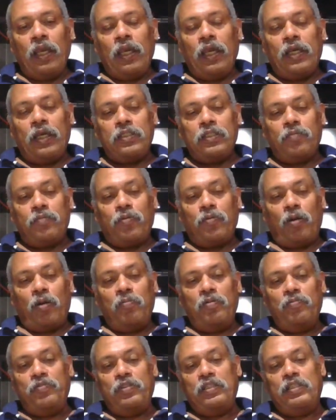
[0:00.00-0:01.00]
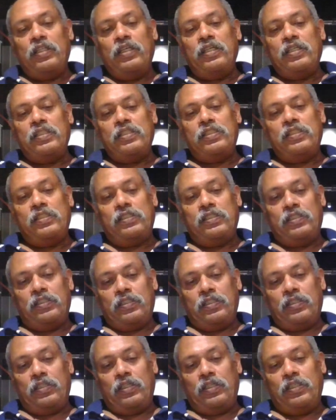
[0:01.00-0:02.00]
And the problem with this
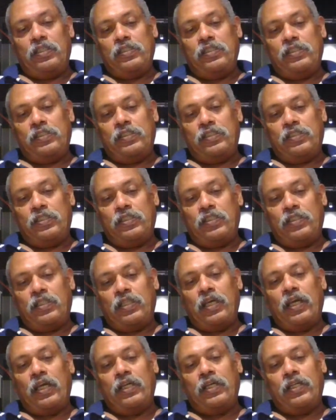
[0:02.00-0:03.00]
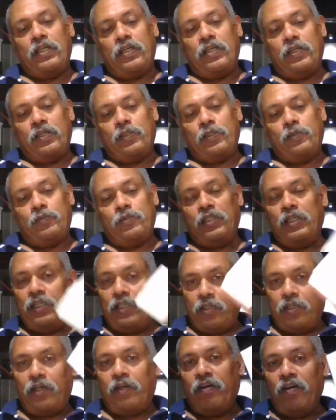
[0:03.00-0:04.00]
is that it
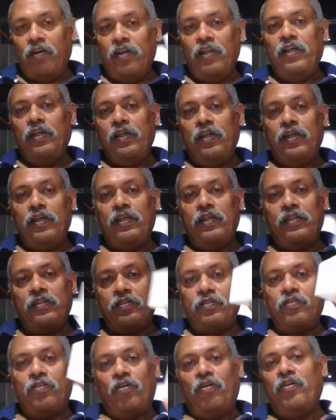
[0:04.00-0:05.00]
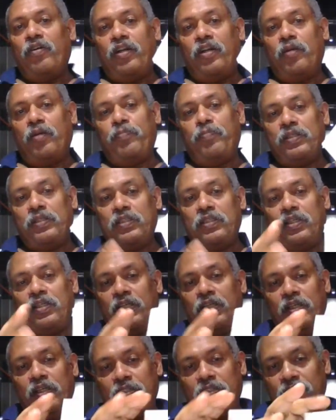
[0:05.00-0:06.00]
really is not
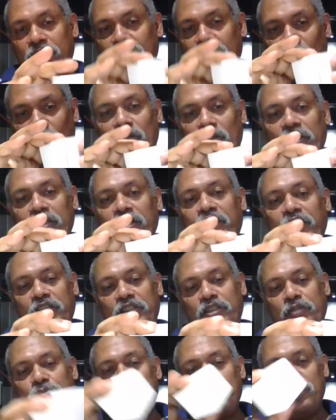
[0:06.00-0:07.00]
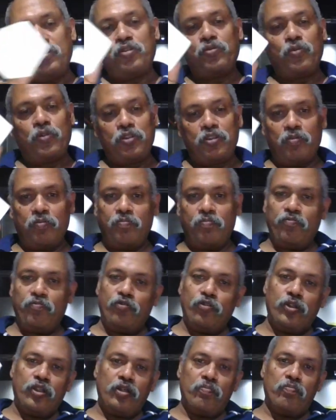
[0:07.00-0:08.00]
representing the solidity. Suppose this was a
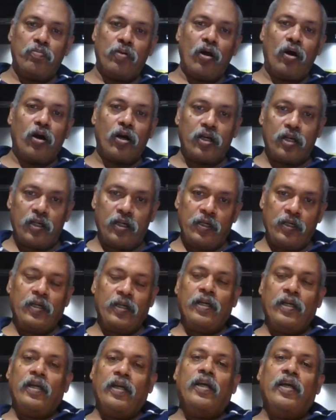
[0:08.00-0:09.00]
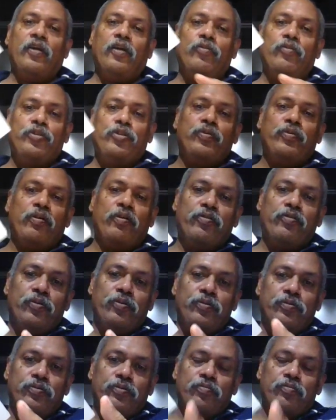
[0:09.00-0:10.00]
wooden block which we have
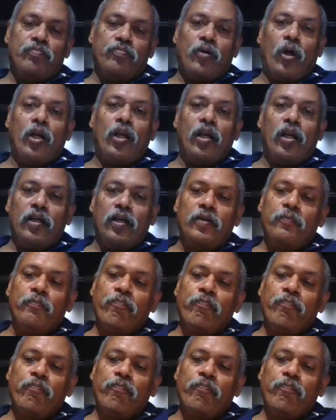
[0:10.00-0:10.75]
to model.